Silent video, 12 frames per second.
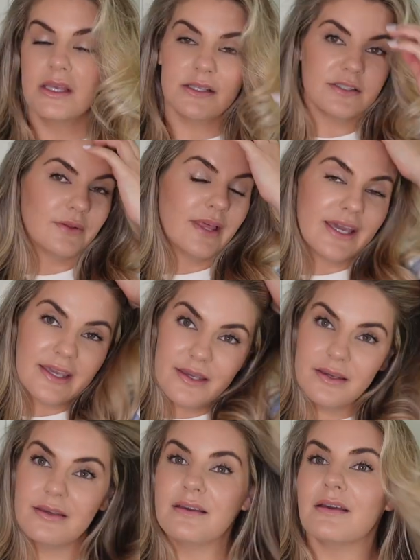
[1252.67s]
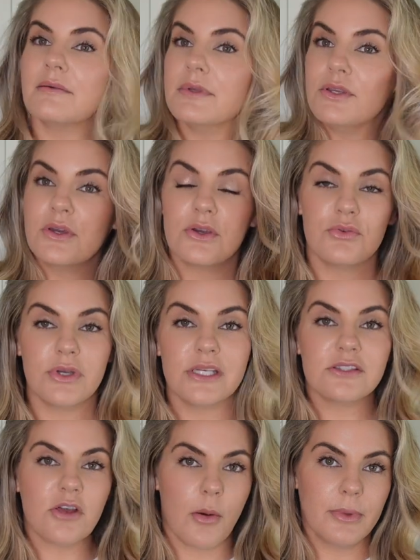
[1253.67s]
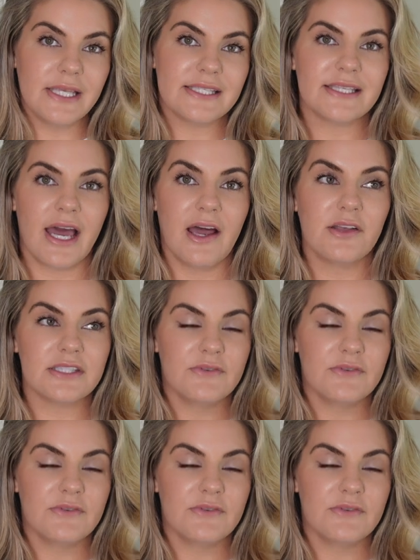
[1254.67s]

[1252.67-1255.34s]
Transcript: So I mean, you can create so many styles.